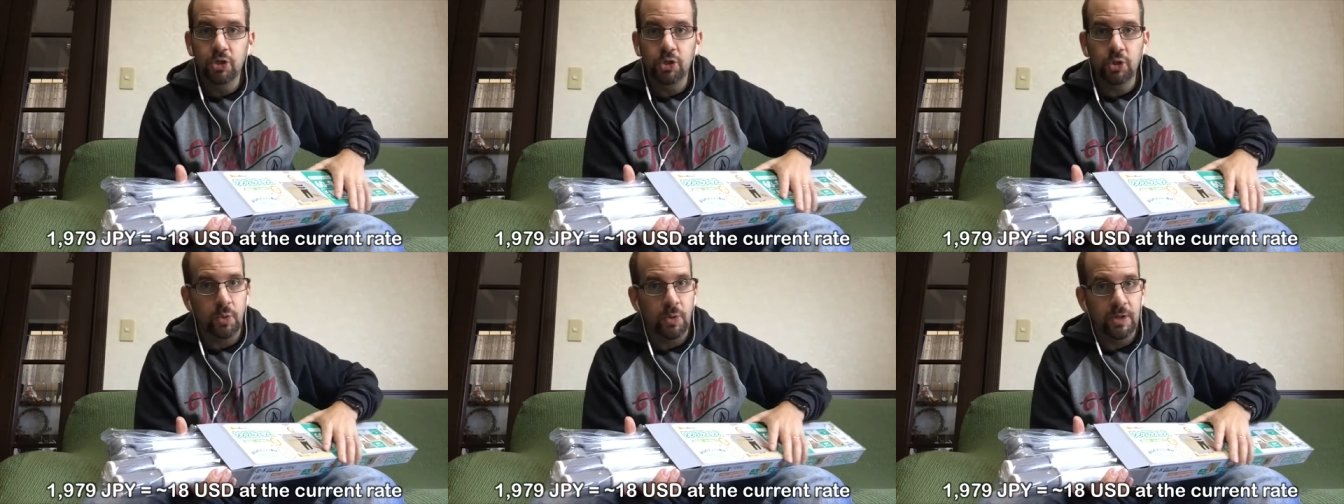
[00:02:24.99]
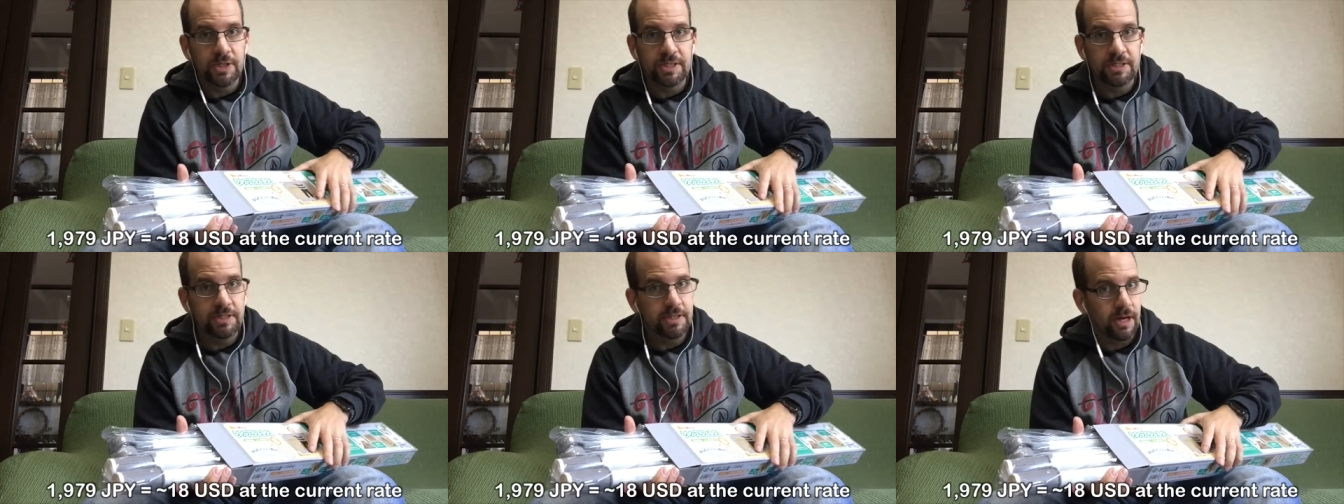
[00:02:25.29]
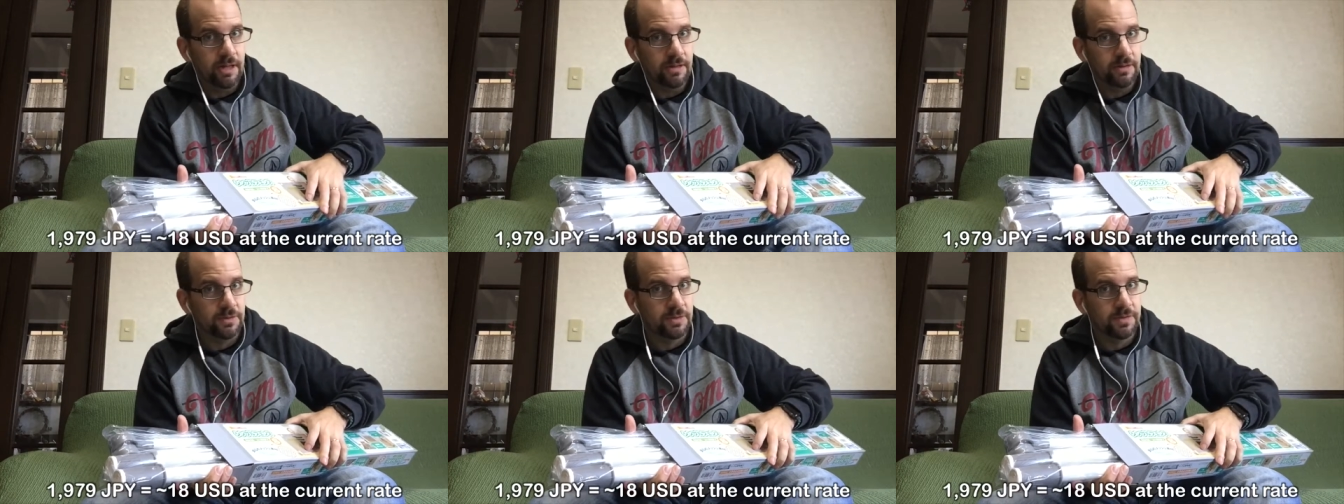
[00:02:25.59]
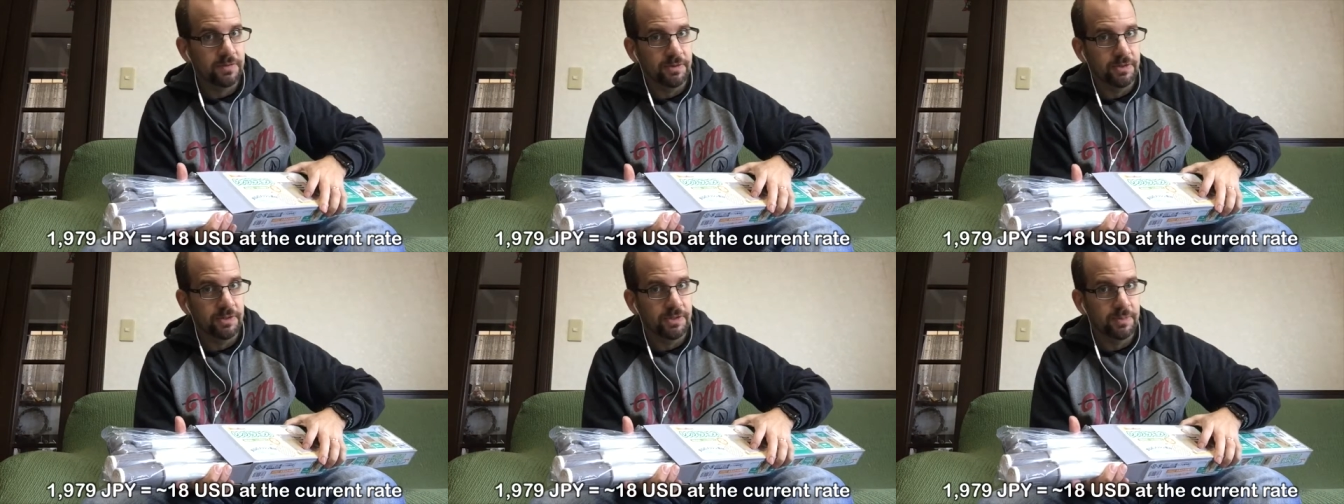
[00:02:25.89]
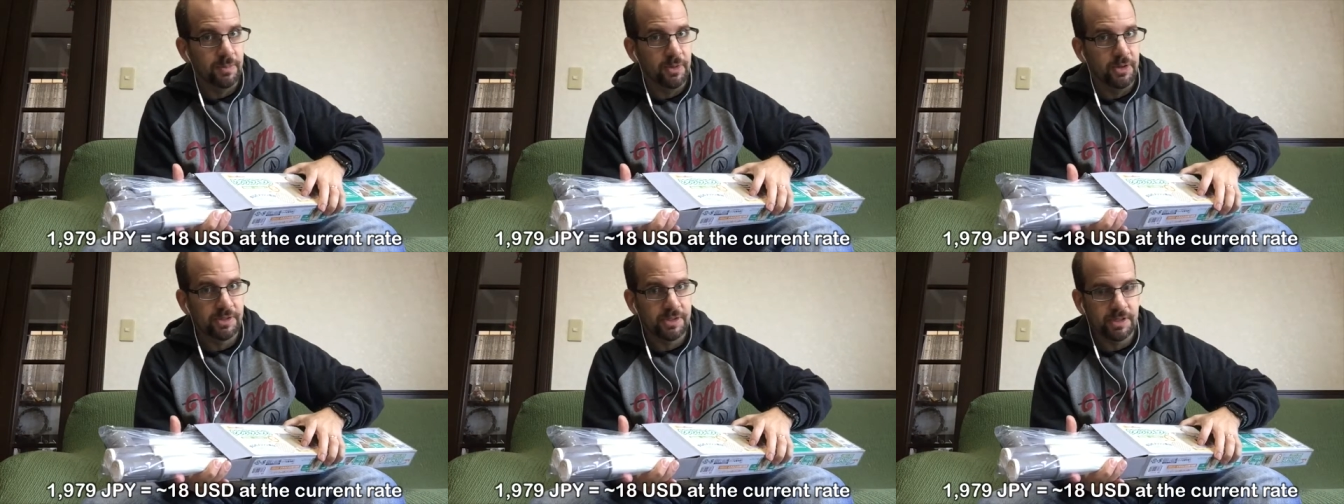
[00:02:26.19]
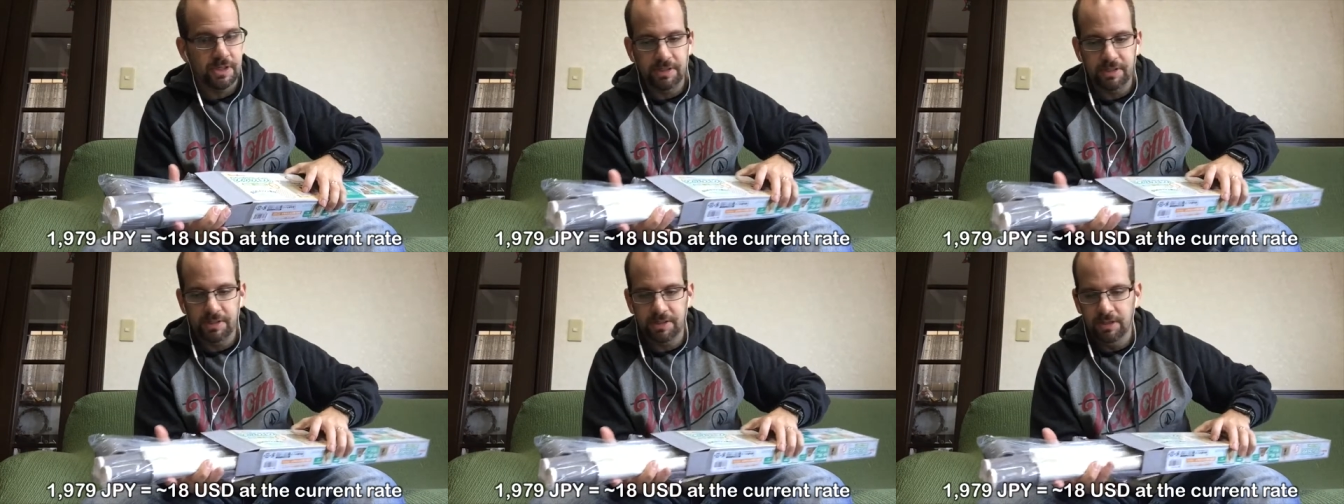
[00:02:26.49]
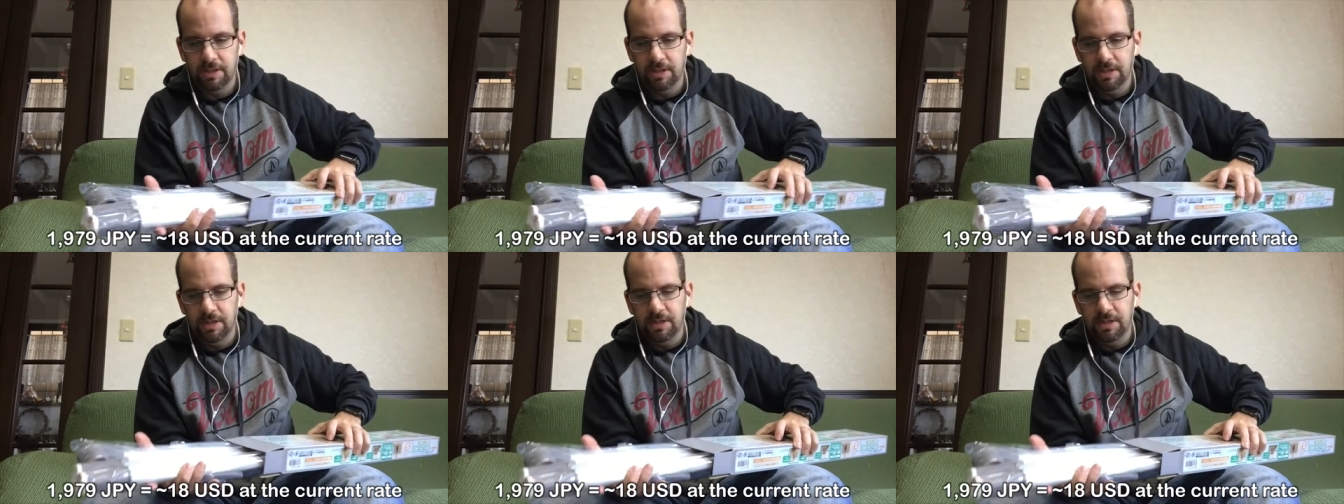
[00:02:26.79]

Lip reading: $20 for the small size.